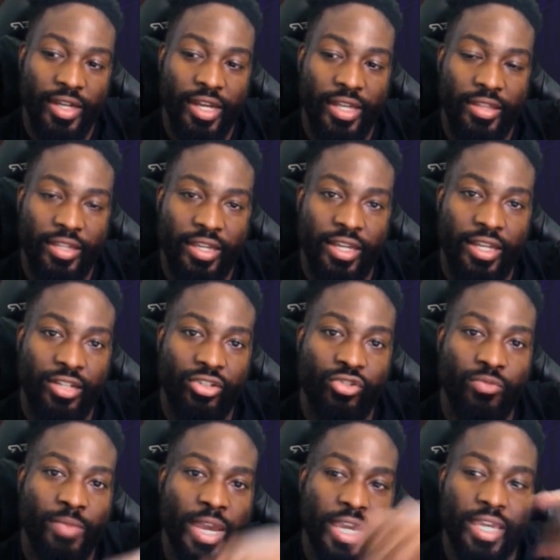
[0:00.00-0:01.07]
and then
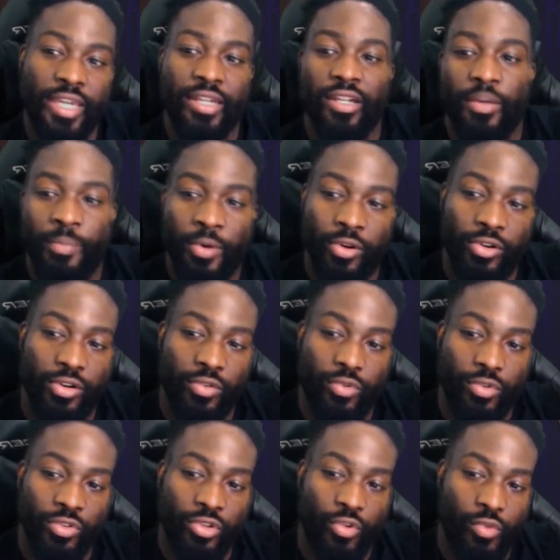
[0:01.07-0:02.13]
you may end up on
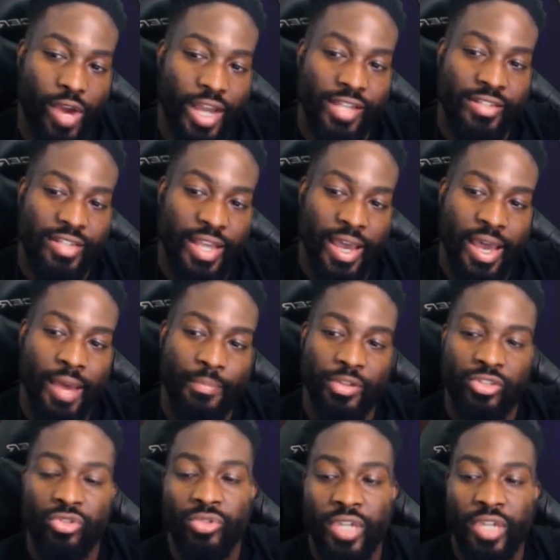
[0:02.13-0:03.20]
the right side,
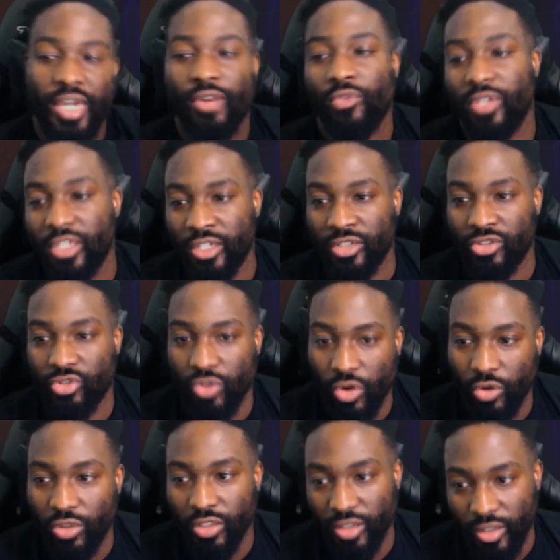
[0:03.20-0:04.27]
but you can't really
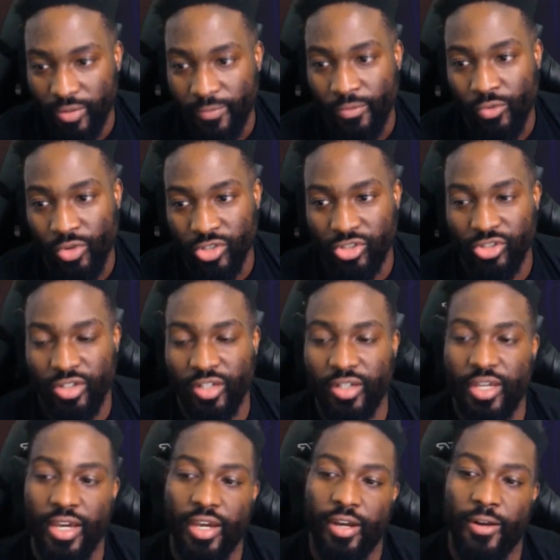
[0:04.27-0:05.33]
control it once you're
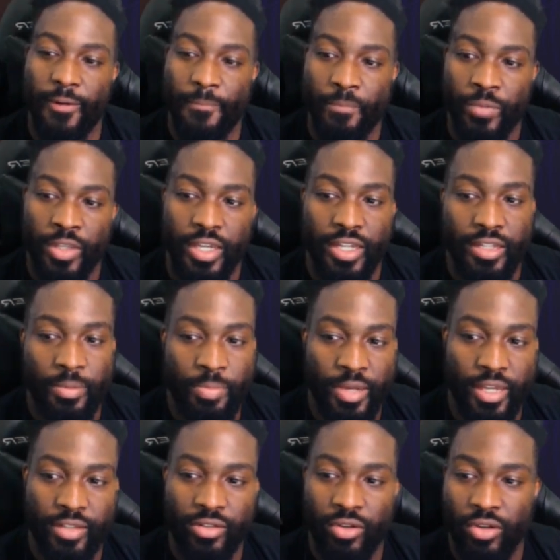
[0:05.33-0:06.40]
in the air. It
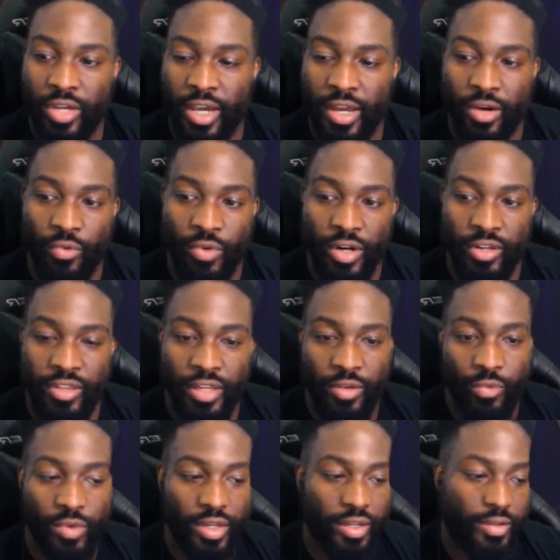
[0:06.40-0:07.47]
depends on kind of where they
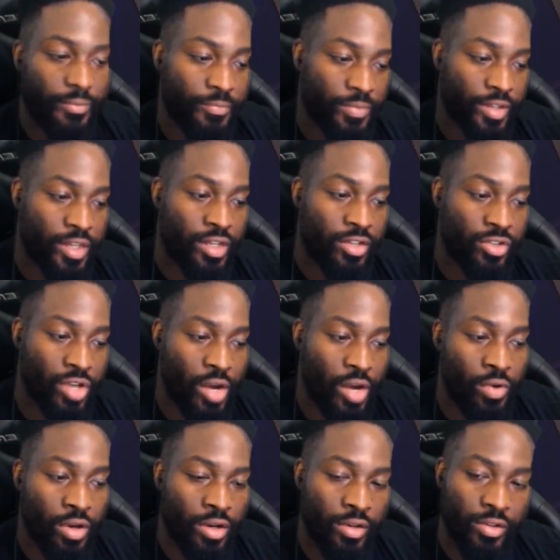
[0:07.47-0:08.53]
went. So I
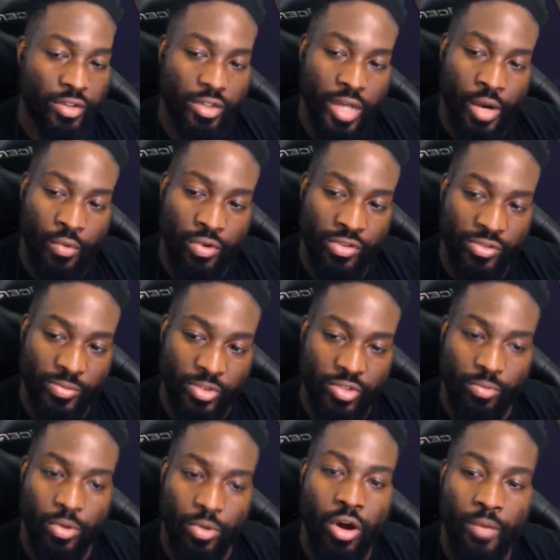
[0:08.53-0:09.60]
want some
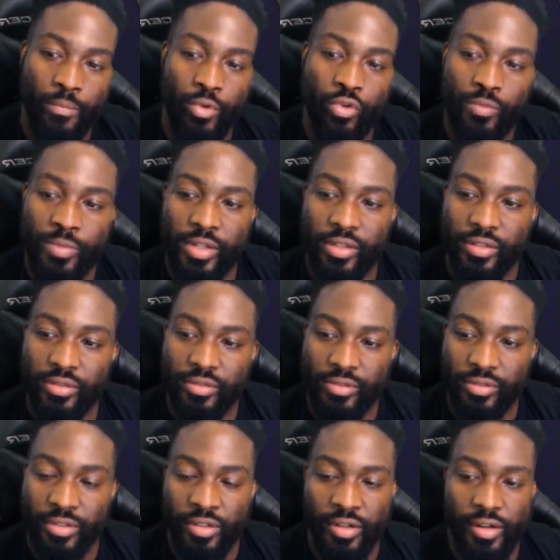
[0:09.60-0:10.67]
small movement
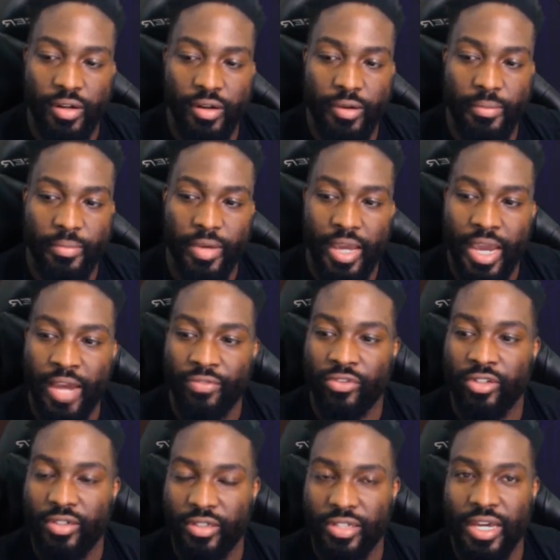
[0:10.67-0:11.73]

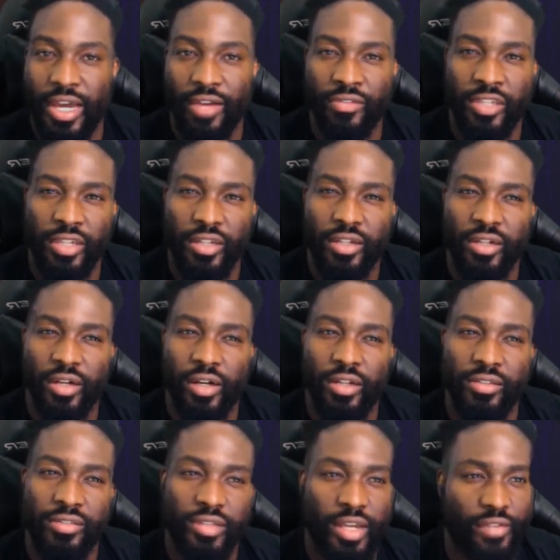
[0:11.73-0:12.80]
after the dive kick.
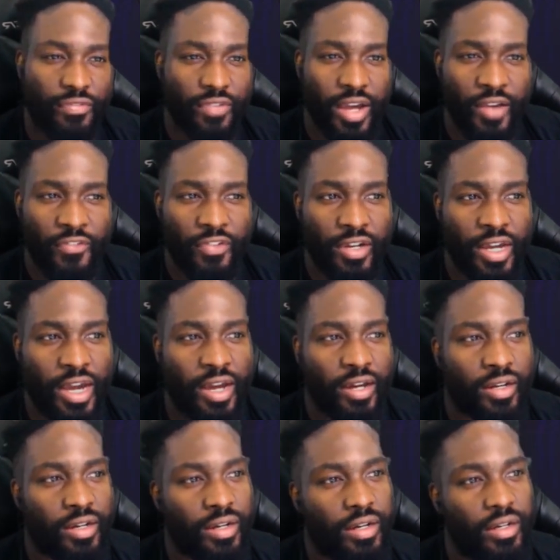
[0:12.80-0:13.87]
I
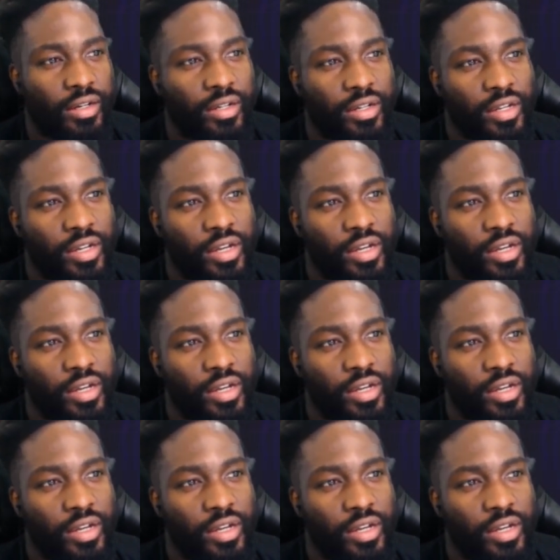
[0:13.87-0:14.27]
forgot